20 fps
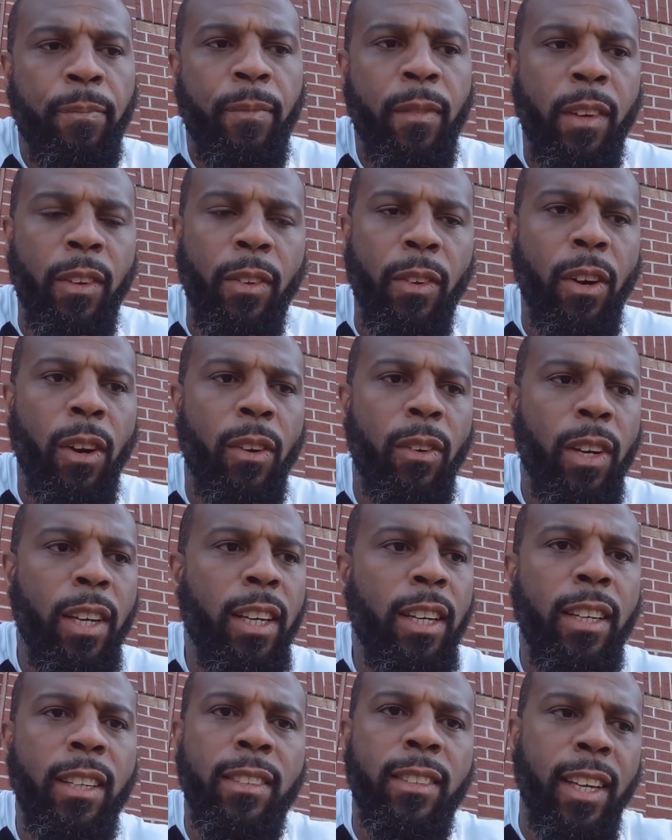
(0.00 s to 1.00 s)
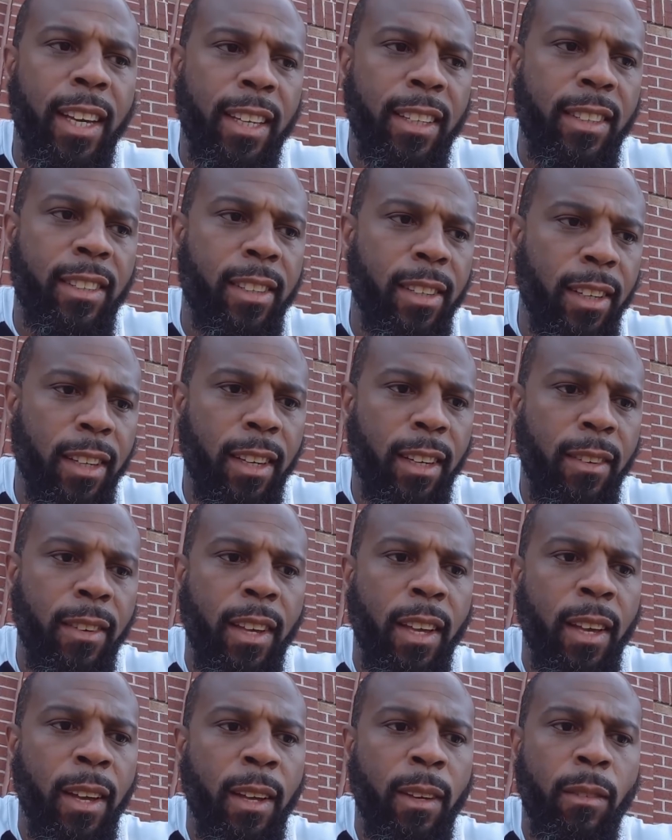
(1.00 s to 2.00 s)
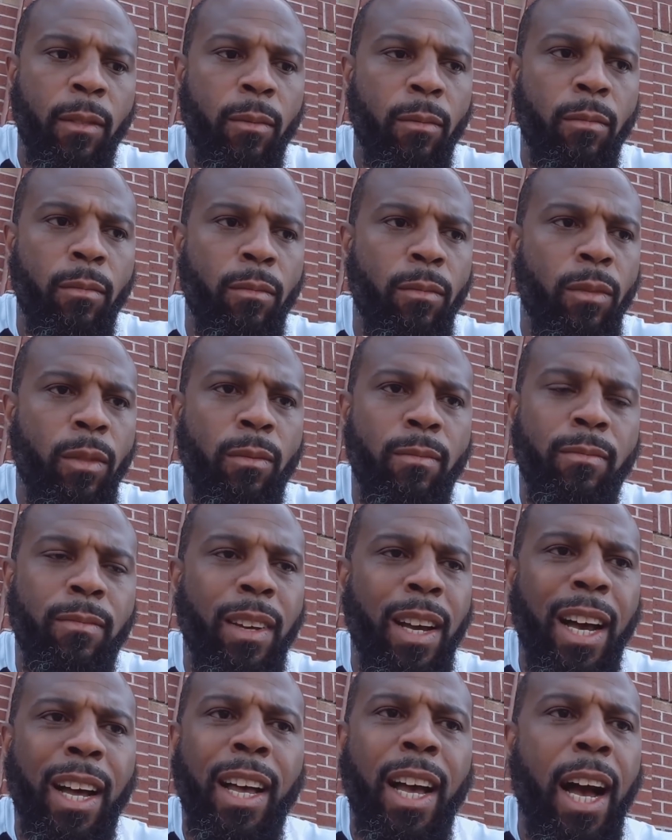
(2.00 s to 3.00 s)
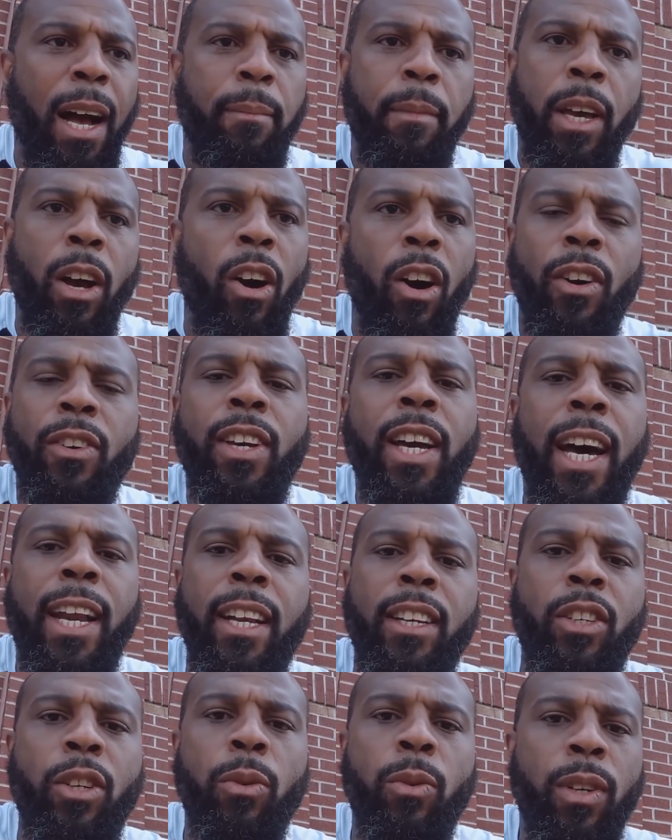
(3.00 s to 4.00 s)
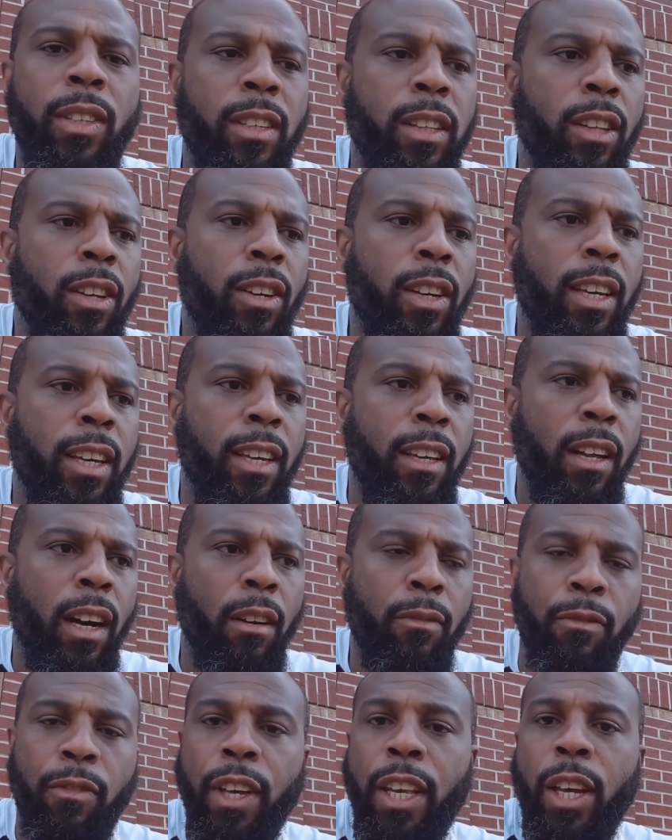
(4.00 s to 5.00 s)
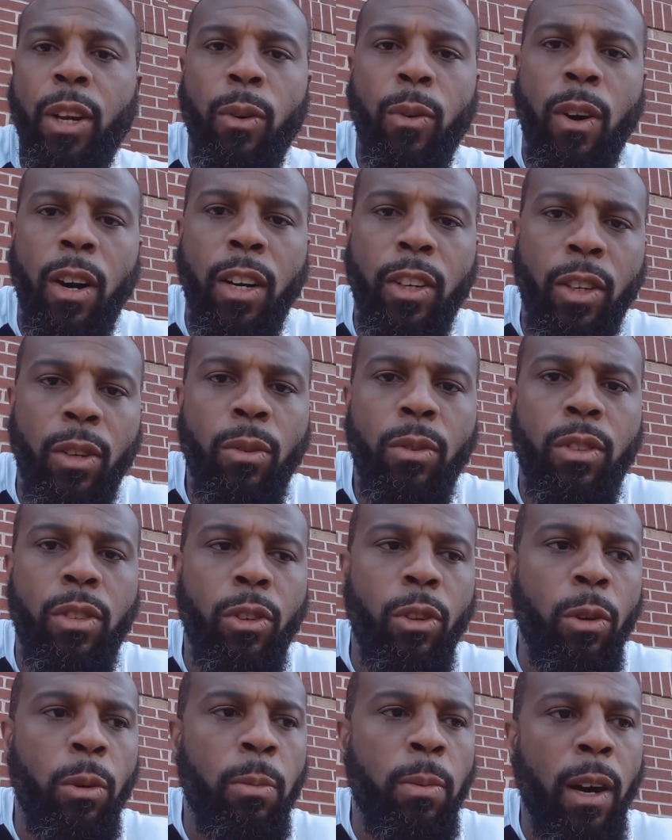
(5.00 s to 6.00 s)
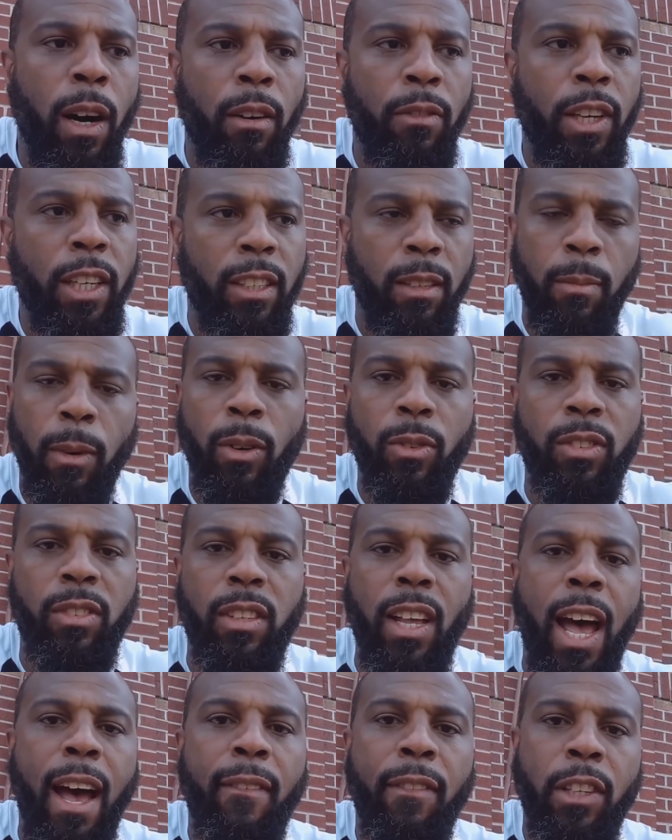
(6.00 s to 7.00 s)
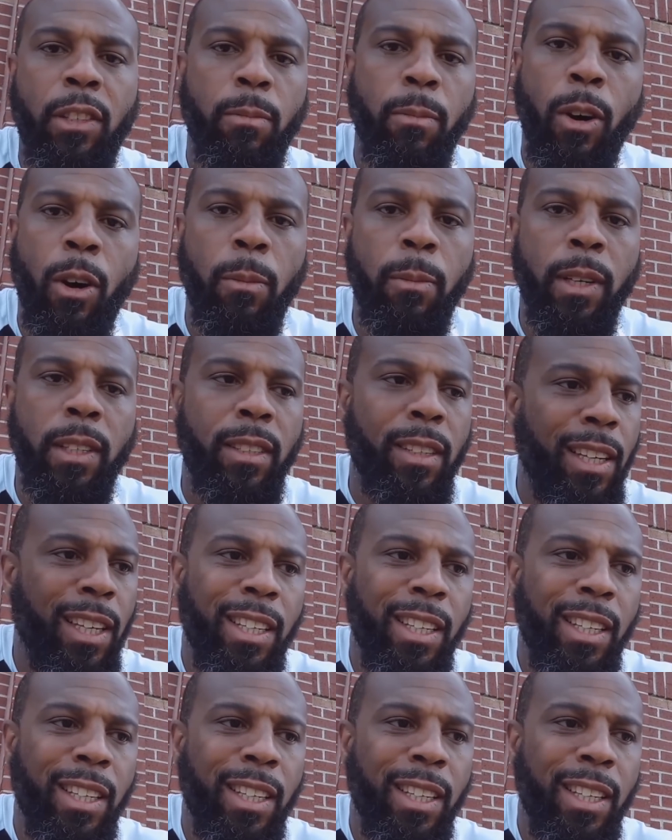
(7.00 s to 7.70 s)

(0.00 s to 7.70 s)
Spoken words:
You know, he's into, I mean, all you got to do is look at a video on YouTube of his most savage moments.